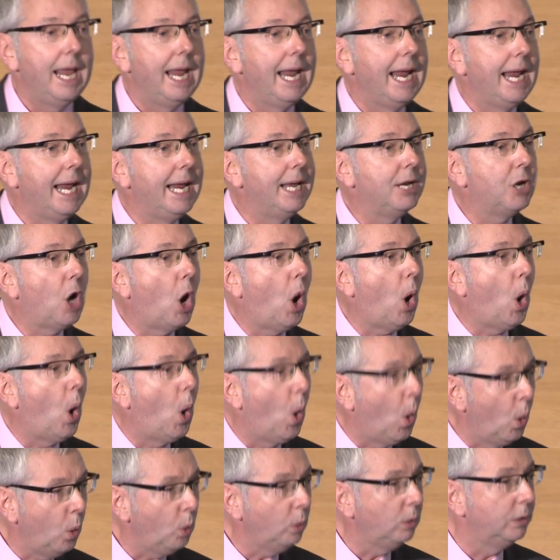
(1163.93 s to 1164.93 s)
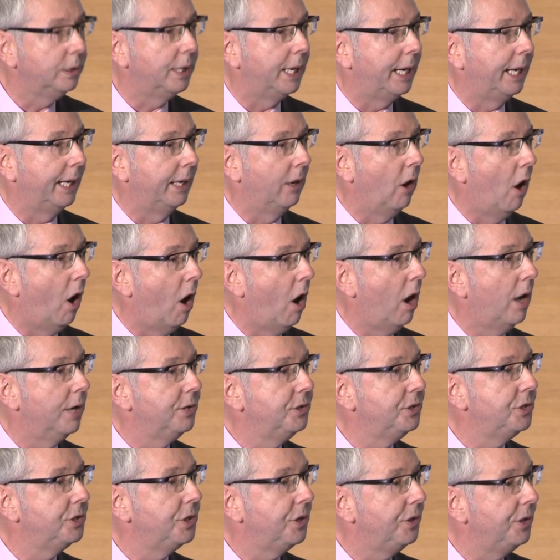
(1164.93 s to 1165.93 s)
in holding
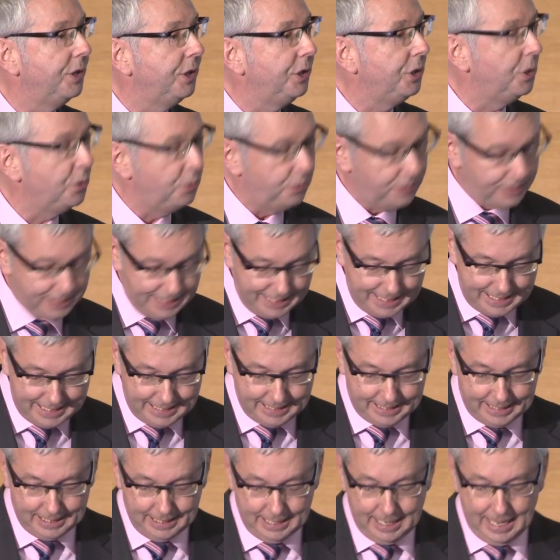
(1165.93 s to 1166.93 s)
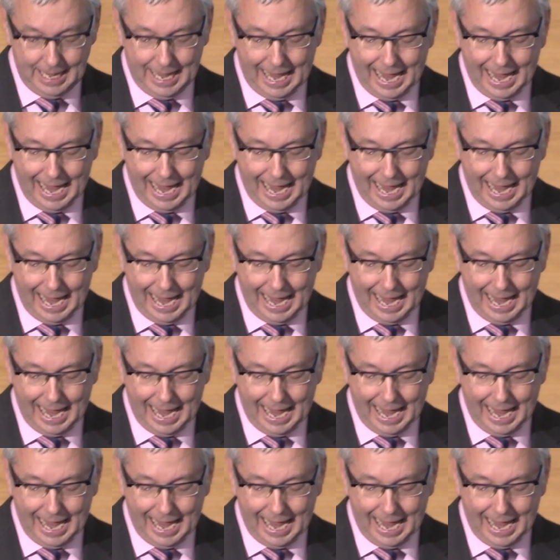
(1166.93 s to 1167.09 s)
on to the unique